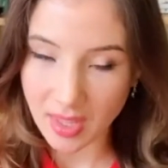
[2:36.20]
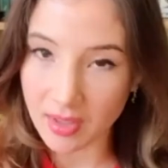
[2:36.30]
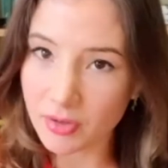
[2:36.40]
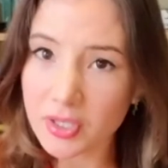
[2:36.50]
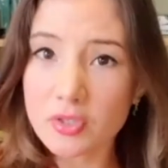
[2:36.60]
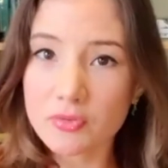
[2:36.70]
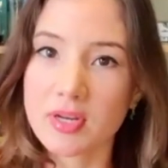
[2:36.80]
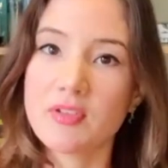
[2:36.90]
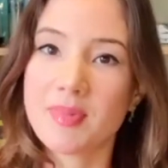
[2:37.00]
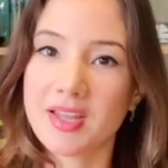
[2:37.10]
a very good
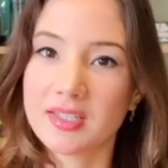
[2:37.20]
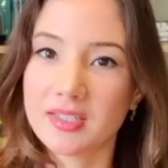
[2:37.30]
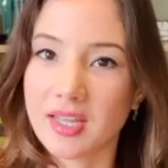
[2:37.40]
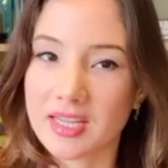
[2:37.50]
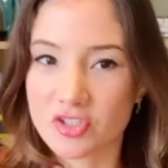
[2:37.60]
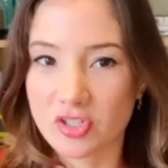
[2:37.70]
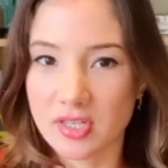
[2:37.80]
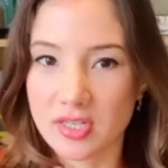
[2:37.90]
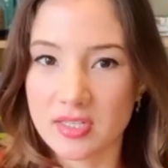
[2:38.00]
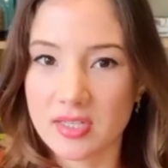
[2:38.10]
friend of mine
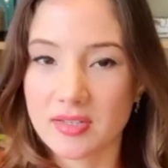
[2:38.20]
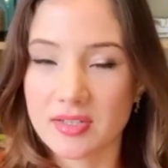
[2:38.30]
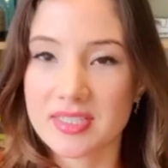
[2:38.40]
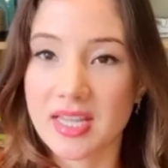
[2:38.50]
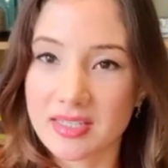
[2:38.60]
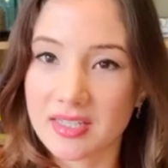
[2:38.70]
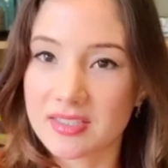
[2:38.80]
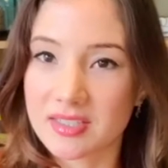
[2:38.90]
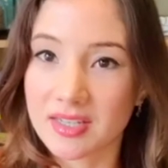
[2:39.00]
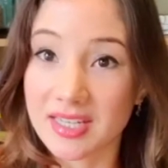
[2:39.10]
actually said that
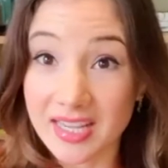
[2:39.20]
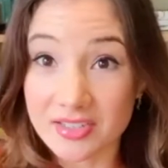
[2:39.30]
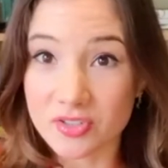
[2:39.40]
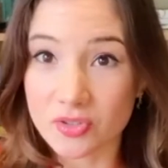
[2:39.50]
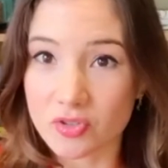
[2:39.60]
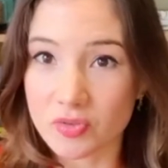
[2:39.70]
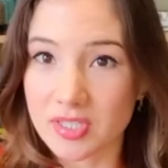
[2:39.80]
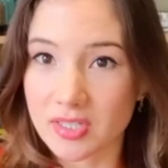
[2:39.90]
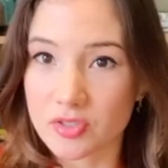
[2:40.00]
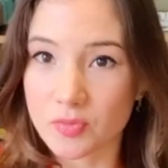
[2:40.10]
he had the surgery
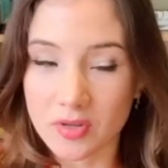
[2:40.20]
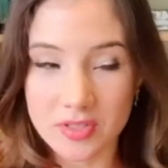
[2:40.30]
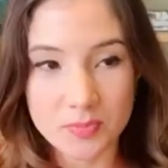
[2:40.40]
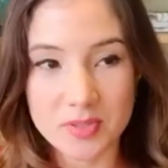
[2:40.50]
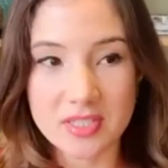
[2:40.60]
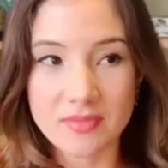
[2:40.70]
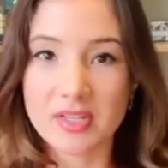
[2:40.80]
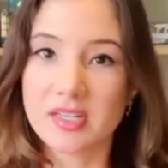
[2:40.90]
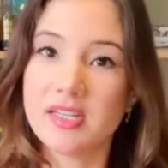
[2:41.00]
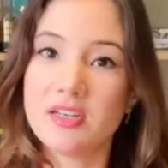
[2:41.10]
done as well, and
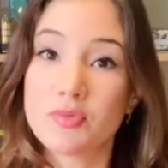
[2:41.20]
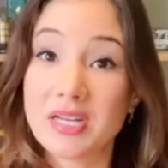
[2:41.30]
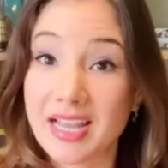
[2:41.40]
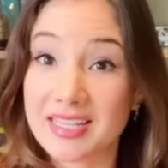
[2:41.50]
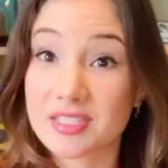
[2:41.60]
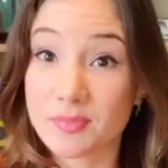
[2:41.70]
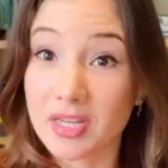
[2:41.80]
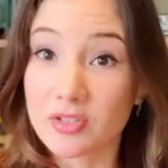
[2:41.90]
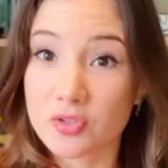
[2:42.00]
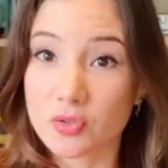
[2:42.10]
specifically the ReLEx
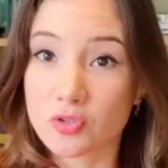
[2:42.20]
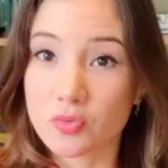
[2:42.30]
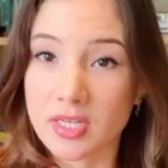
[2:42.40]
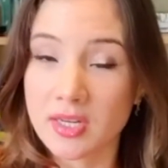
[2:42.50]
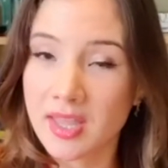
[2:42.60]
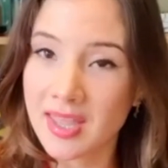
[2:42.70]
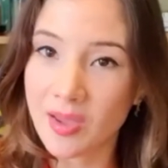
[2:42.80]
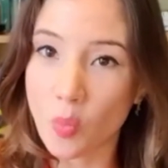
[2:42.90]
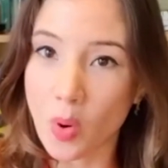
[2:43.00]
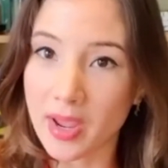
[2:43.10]
SMILE surgery,
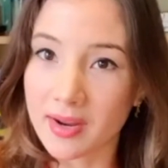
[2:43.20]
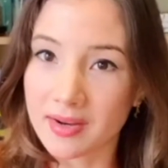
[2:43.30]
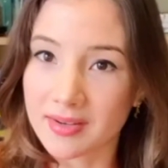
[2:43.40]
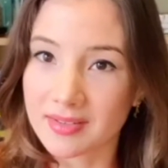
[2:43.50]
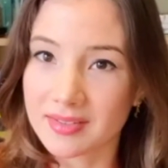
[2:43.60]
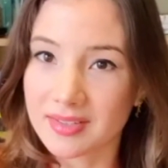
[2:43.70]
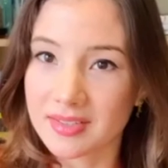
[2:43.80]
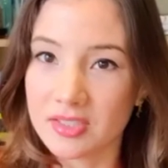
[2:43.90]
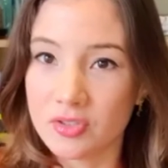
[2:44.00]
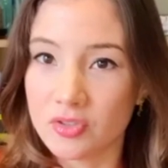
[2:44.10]
where
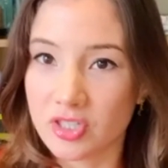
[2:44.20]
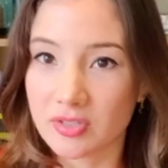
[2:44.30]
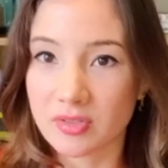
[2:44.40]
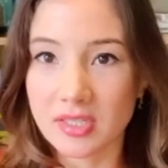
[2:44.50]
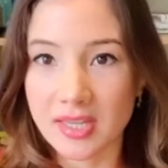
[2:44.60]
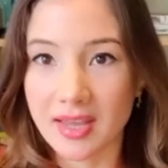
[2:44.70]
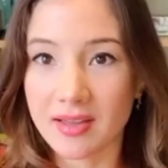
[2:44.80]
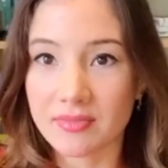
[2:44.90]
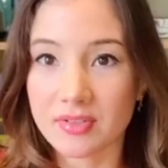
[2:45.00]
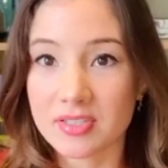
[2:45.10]
you generally
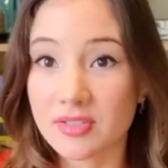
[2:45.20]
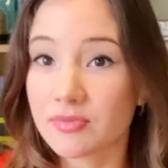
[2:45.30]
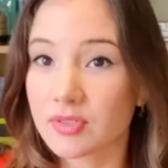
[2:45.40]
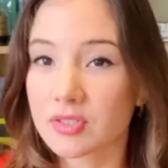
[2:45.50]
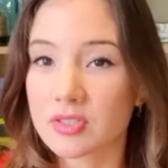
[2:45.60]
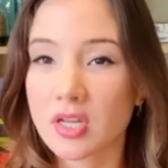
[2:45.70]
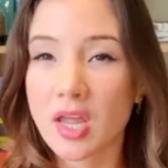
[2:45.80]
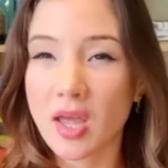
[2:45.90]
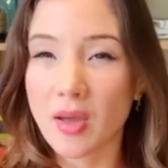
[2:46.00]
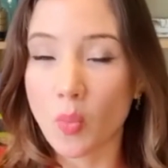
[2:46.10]
have a different
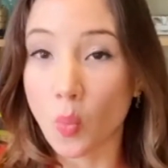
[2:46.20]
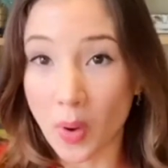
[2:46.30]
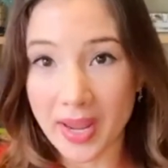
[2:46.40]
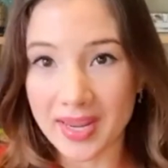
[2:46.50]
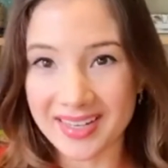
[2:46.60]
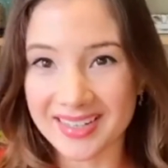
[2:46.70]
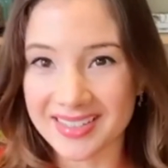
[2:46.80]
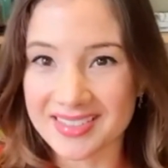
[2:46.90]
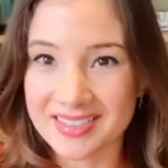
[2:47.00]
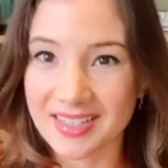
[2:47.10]
way that